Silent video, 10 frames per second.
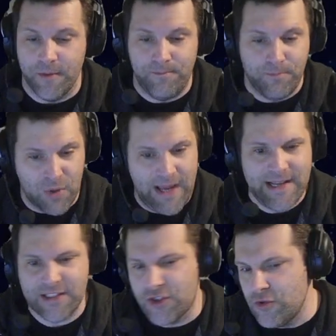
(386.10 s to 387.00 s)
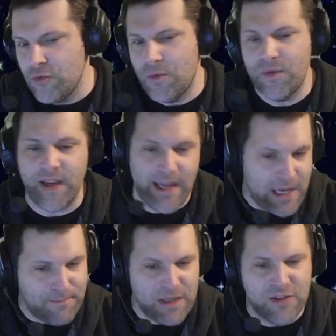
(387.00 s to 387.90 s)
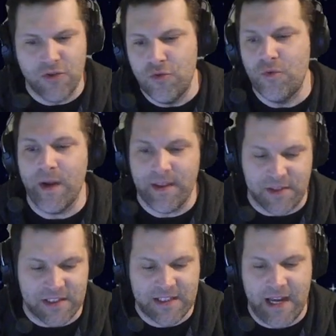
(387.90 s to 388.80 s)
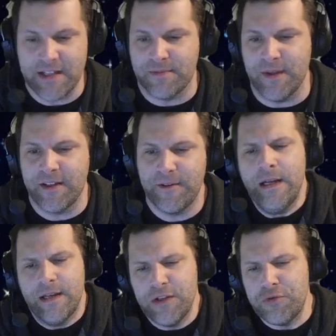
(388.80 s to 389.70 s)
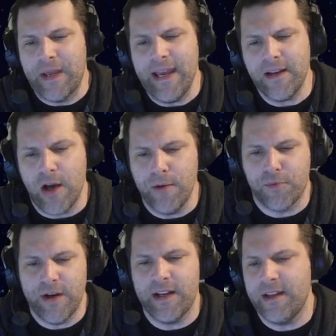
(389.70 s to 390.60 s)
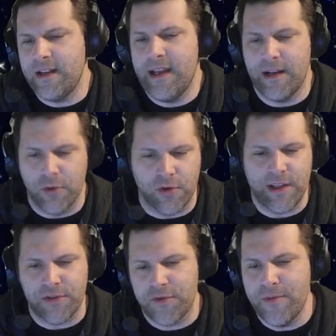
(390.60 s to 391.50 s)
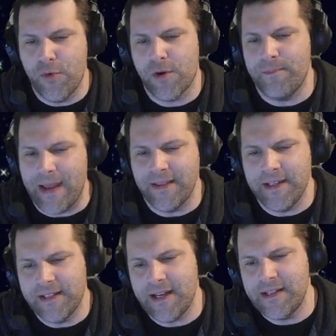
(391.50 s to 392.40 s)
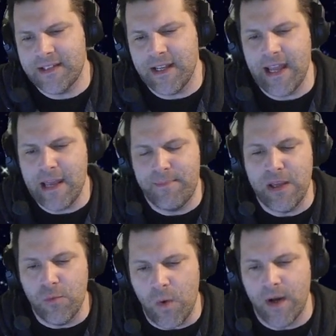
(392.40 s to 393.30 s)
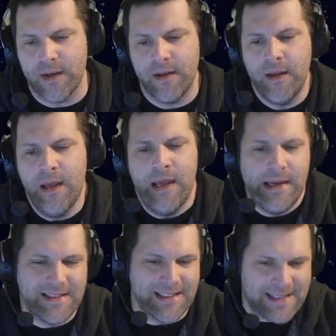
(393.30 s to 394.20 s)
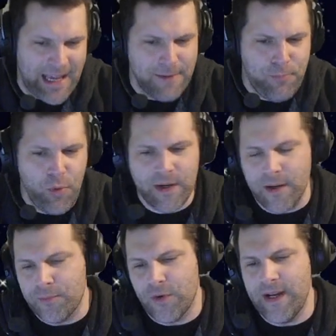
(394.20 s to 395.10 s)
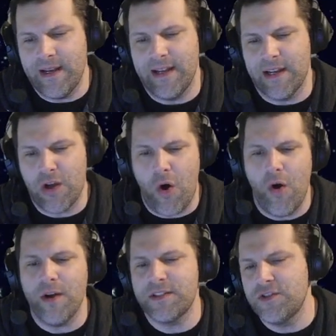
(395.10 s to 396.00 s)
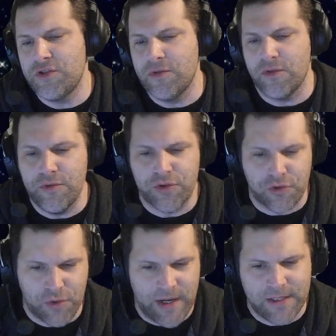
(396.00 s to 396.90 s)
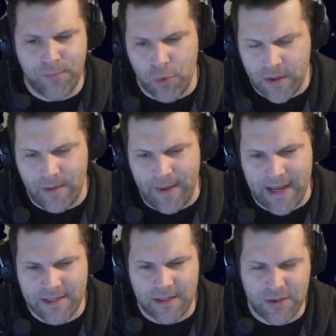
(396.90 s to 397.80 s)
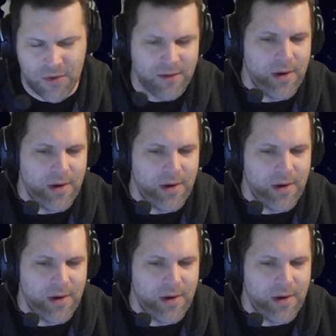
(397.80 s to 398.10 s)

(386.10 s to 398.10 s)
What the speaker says: blast 2, the AP2, and the seismic. You can upgrade it, and it'll get 3 more melee dice at AP1. It's a 10-point upgrade, and it causes you to lose your transport capacity. So I